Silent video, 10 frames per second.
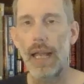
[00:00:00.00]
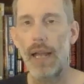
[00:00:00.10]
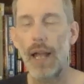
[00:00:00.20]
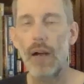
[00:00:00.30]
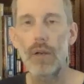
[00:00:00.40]

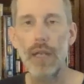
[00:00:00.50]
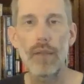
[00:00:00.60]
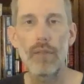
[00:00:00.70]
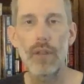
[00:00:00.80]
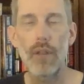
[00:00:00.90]
and how
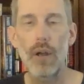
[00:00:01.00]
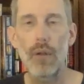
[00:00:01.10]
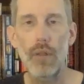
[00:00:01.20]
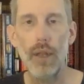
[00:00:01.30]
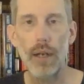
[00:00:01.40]
even
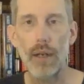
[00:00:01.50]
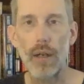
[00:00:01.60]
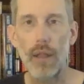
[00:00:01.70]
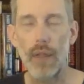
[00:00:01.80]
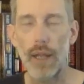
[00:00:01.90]
though
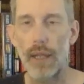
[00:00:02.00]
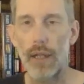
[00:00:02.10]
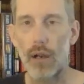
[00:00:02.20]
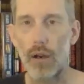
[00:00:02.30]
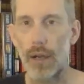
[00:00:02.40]
they're,
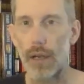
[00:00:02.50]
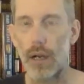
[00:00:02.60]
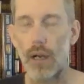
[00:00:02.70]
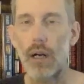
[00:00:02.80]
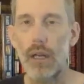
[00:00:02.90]
they are
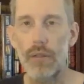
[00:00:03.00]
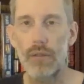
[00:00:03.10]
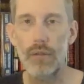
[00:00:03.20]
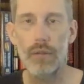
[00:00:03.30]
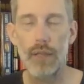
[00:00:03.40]
at
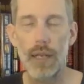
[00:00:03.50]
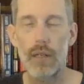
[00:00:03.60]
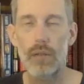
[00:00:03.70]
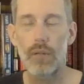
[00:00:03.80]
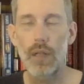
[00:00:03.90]
odds
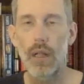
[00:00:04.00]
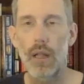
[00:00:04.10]
now,